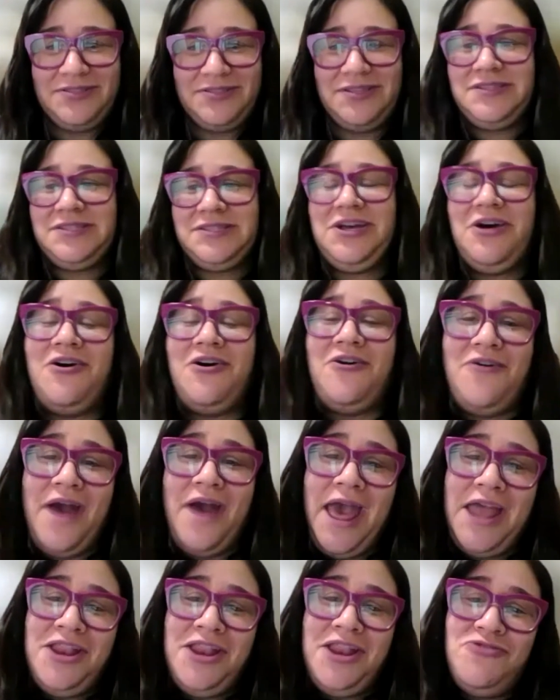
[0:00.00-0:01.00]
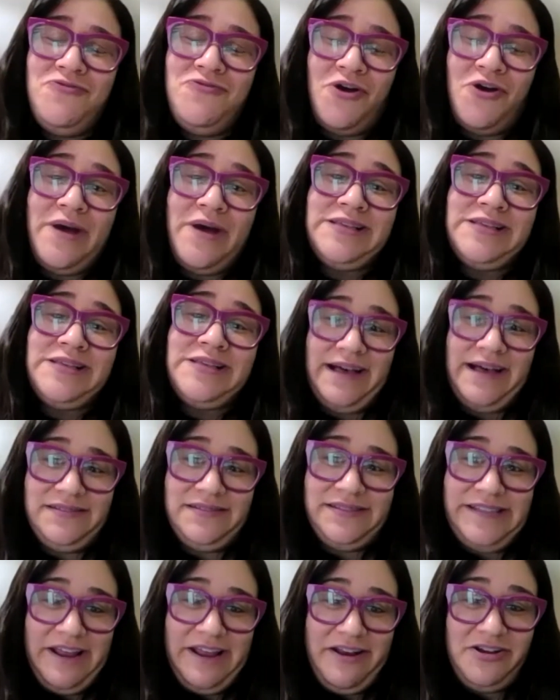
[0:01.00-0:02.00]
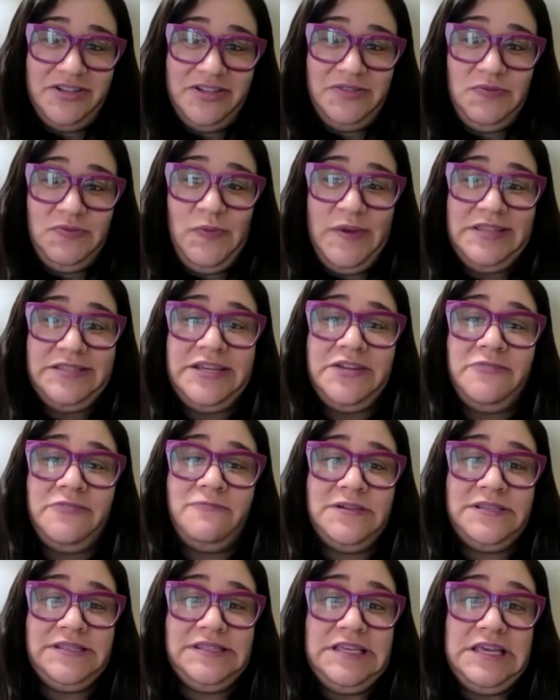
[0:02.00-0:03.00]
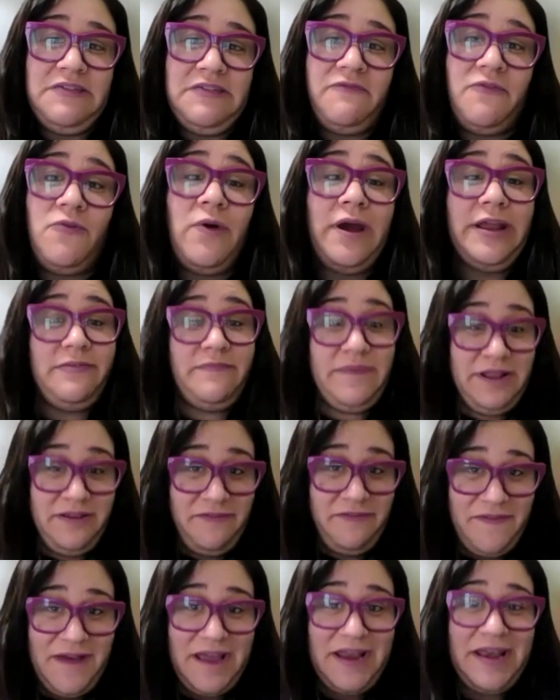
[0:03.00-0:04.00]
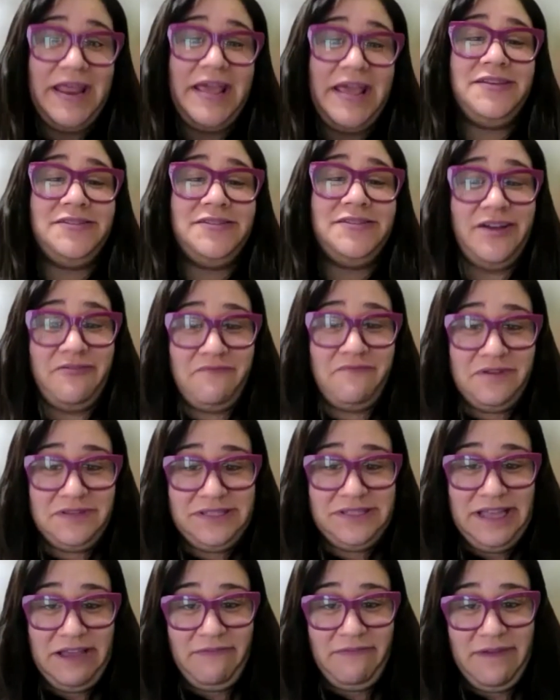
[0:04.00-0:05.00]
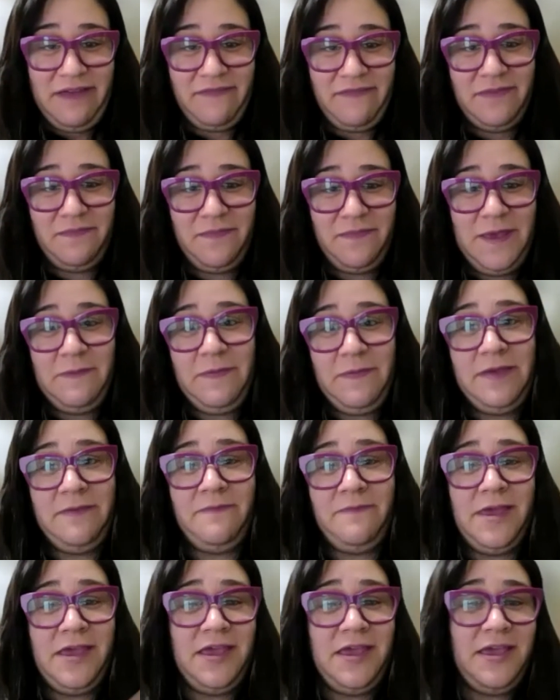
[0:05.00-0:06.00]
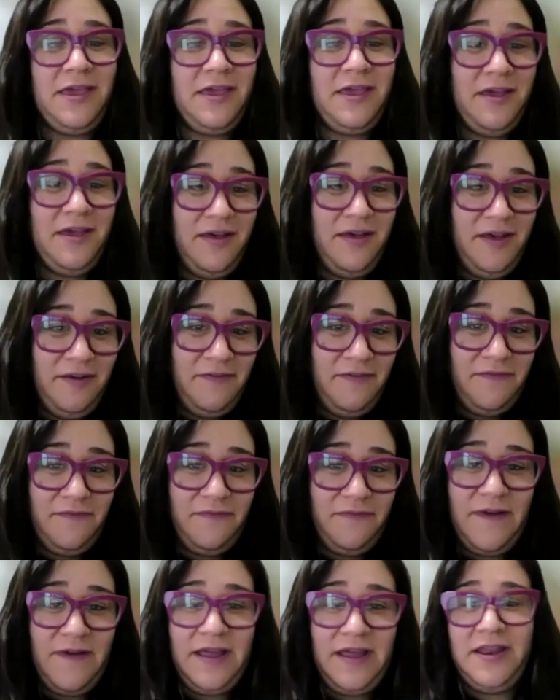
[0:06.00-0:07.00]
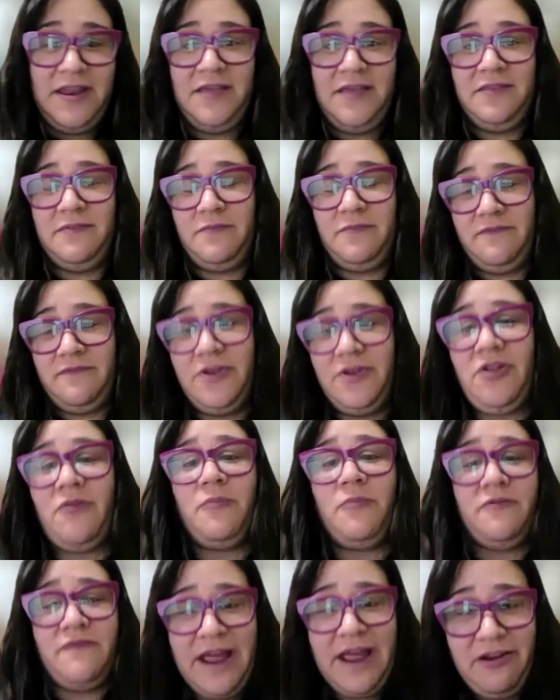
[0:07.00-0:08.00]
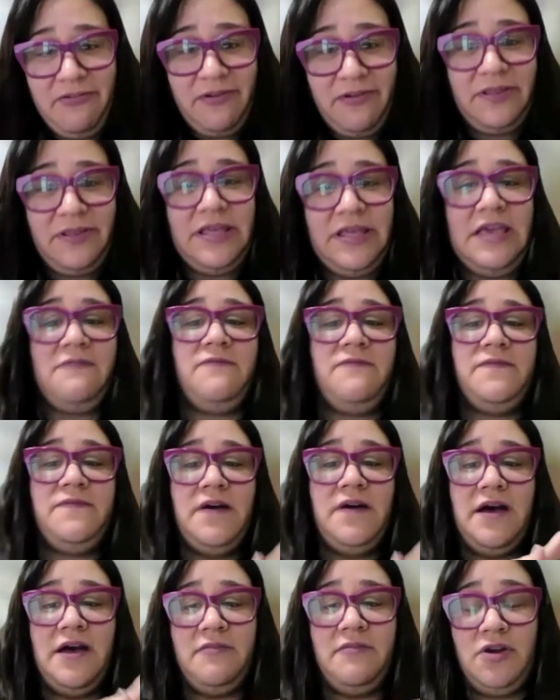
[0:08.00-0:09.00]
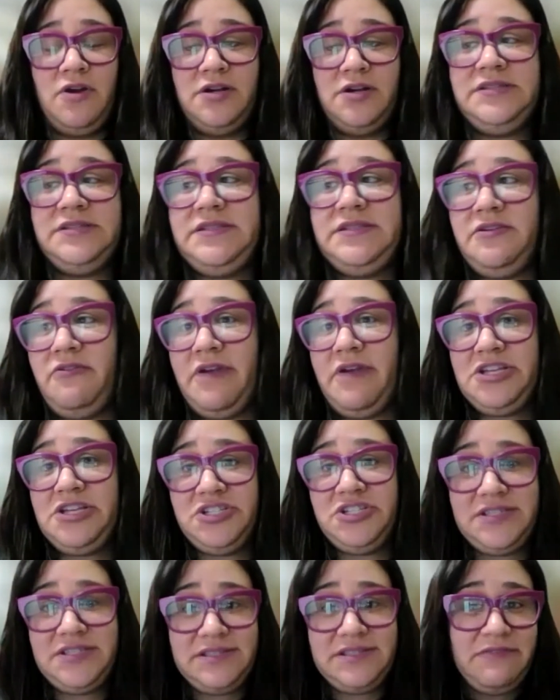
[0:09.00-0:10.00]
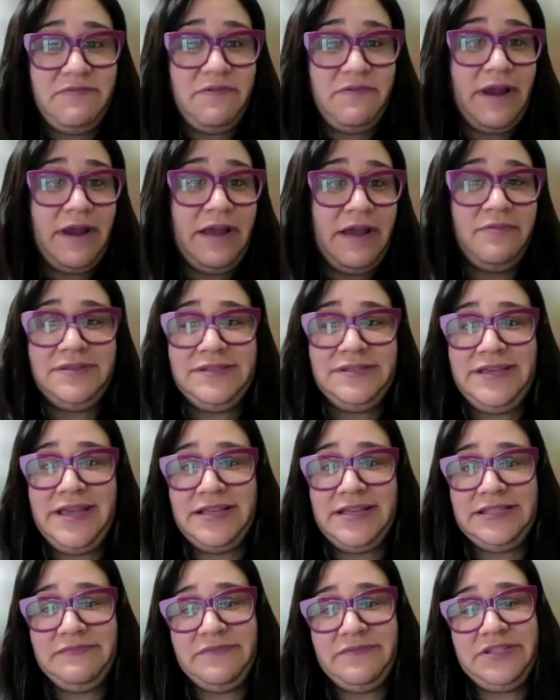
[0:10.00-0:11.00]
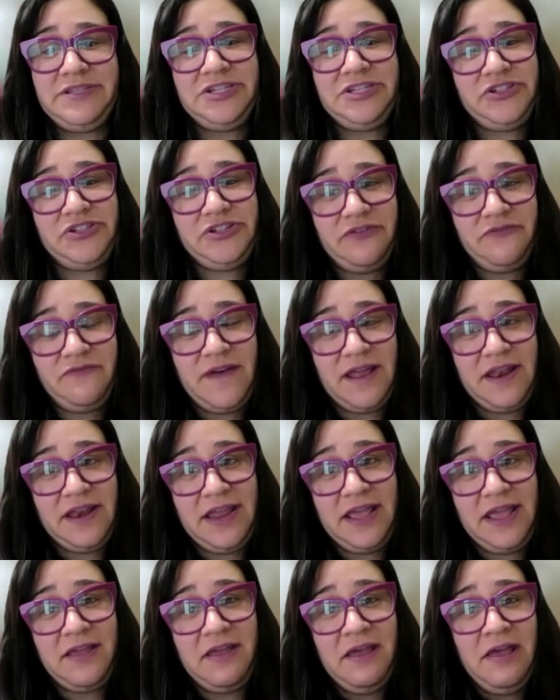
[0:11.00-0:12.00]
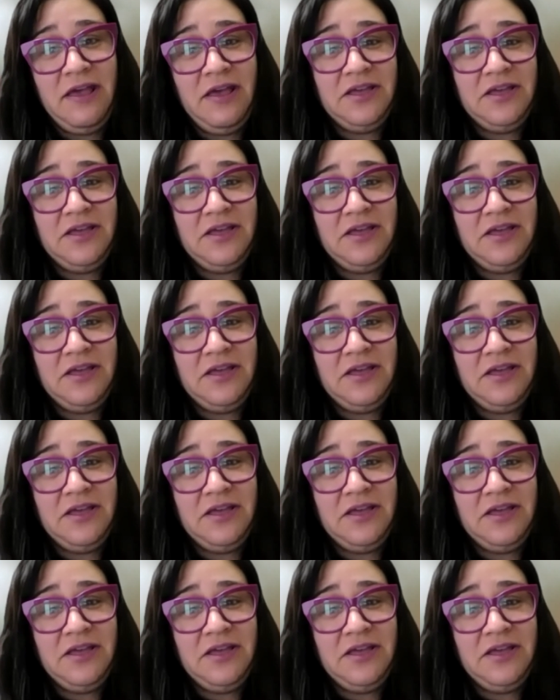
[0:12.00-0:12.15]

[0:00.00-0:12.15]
So, and as health centers, we did receive quite a bit of funding. So I will say we have the PPP funding, the provider relief. HRSA graciously, we were able to get some additional funding.